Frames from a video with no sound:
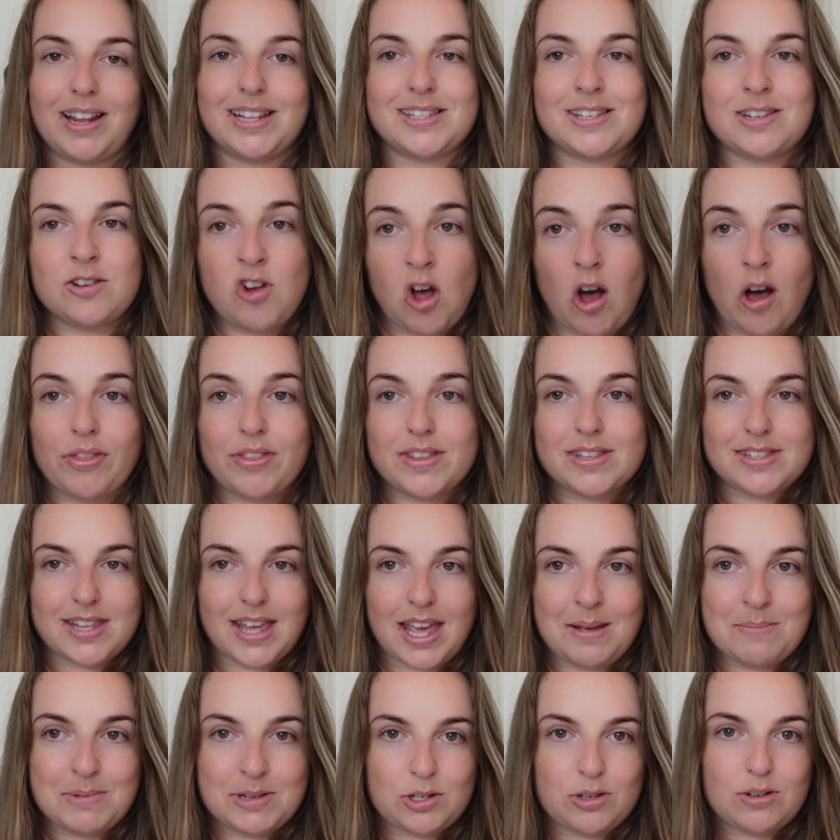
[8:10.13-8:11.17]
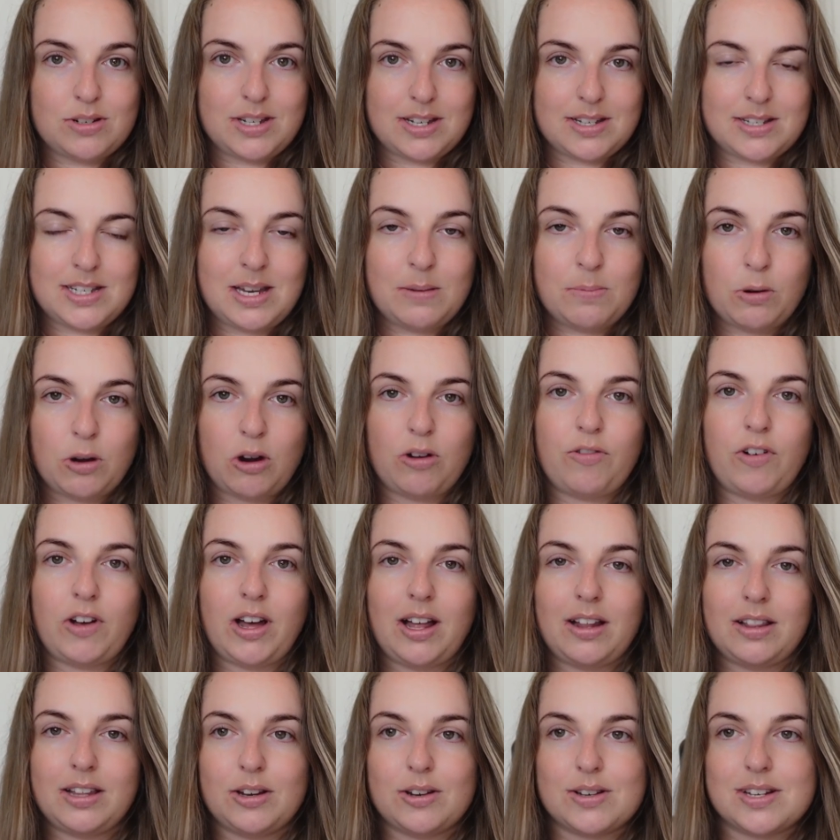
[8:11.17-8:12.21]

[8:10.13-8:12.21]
It's not the same as your Disney profile.